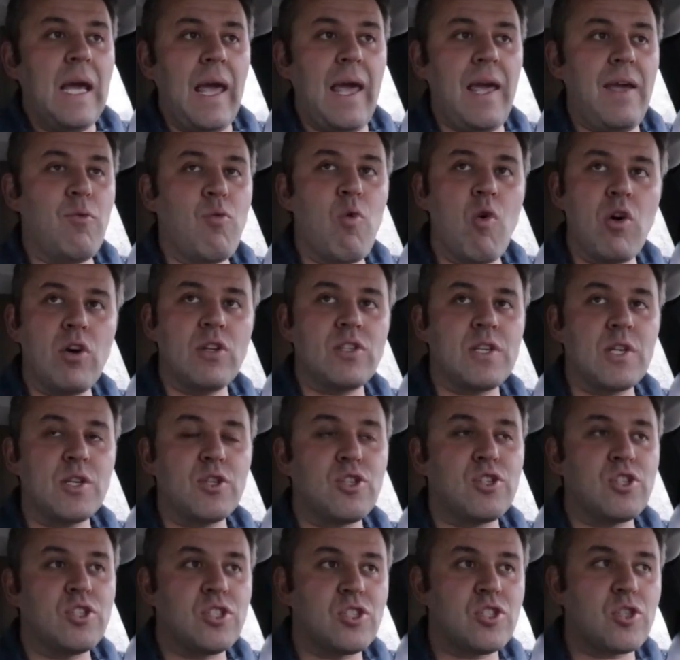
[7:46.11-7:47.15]
it was
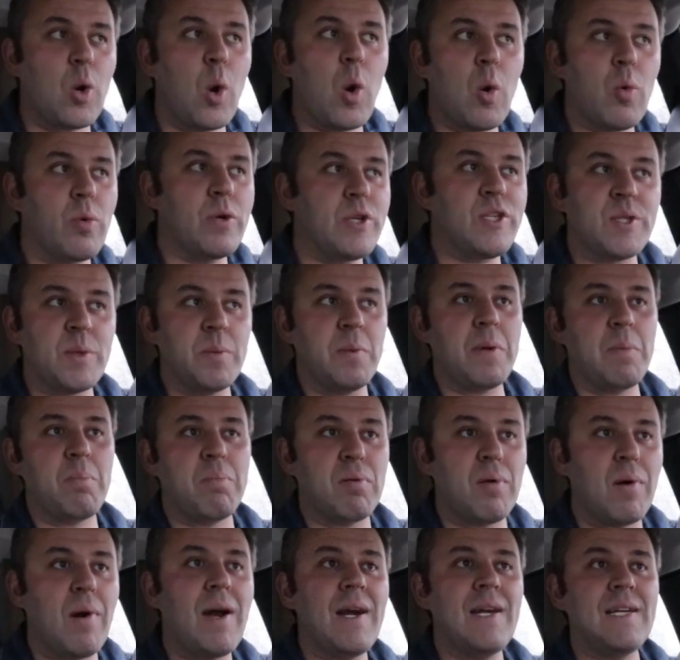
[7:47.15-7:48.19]
so reasonably
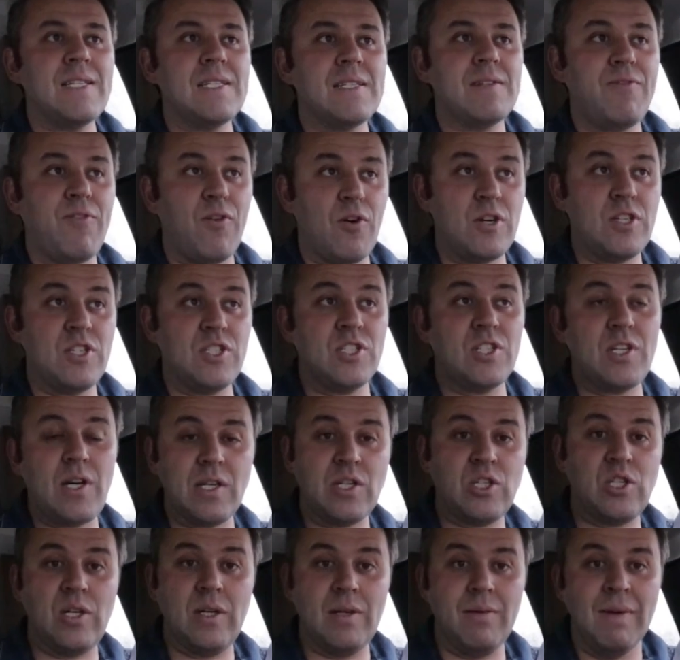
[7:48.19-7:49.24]
priced for
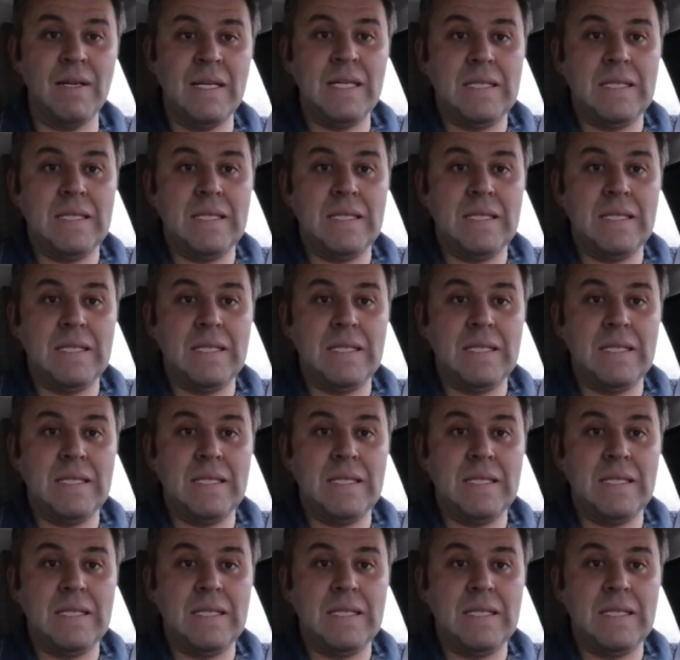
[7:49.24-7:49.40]
such a